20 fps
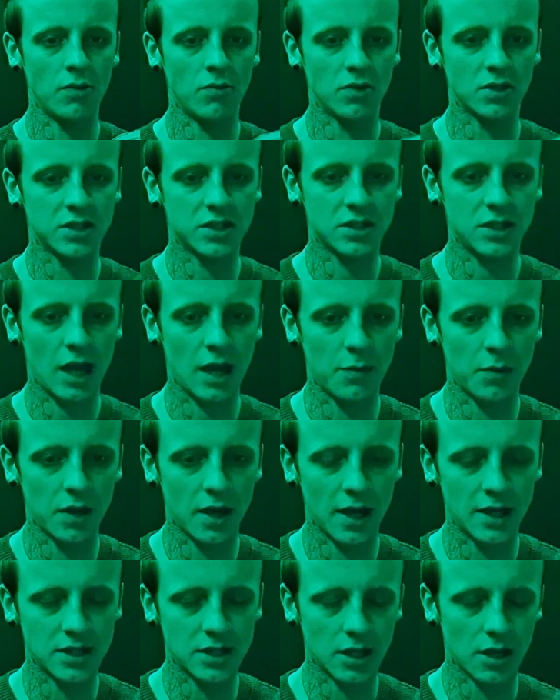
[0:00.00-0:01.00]
and it will
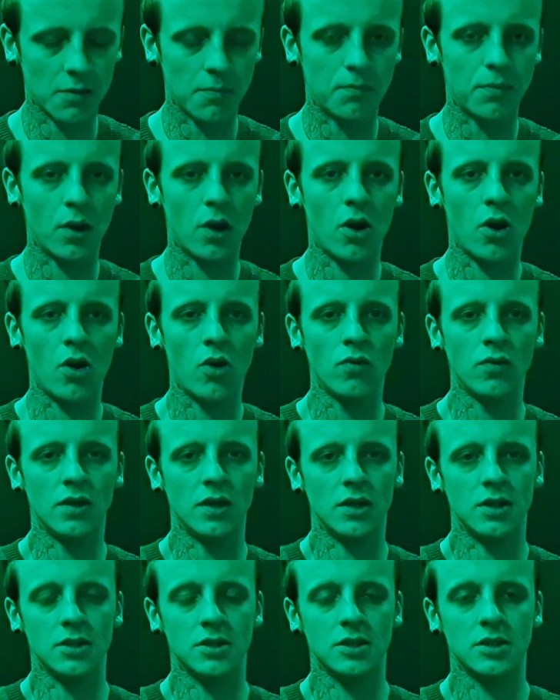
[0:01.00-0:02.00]
stabilize the
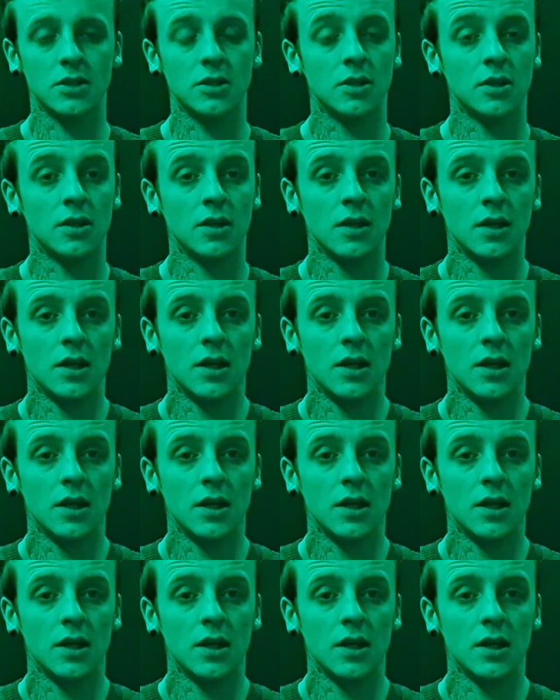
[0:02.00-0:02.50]
components